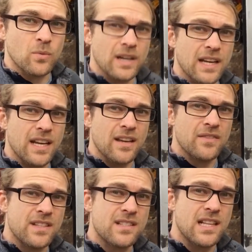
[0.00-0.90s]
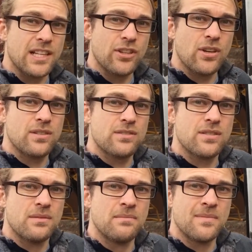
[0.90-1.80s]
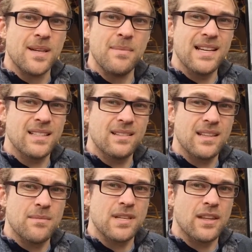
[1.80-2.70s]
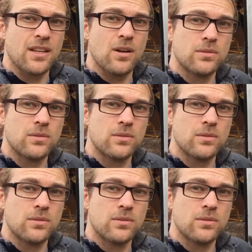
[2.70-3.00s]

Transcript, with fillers: We're gonna have insulating curtains, amazing, keeps out the